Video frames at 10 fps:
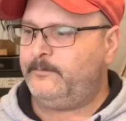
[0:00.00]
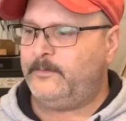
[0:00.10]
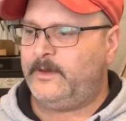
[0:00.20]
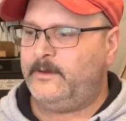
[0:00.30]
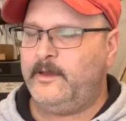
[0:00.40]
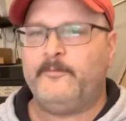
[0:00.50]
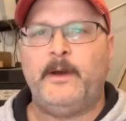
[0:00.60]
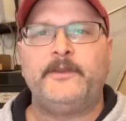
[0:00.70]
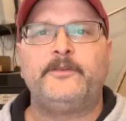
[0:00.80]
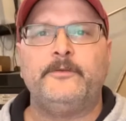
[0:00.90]
give my
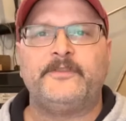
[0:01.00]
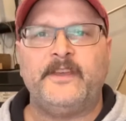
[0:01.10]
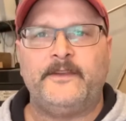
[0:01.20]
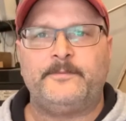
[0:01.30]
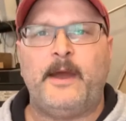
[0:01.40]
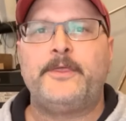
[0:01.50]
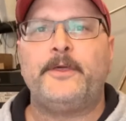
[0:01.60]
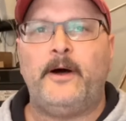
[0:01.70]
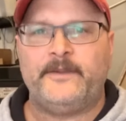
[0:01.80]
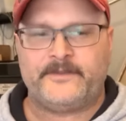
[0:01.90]
two cents, my thoughts
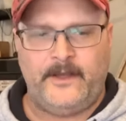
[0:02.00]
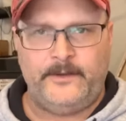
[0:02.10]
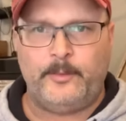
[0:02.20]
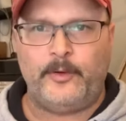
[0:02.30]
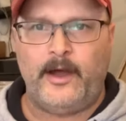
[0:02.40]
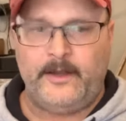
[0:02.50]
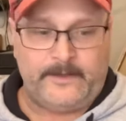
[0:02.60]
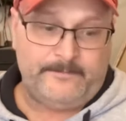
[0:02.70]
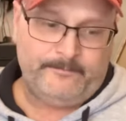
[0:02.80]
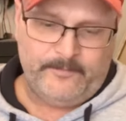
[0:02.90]
on the product,
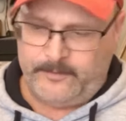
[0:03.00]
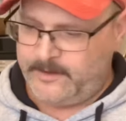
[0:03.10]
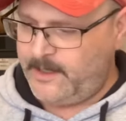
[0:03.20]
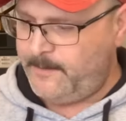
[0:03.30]
okay?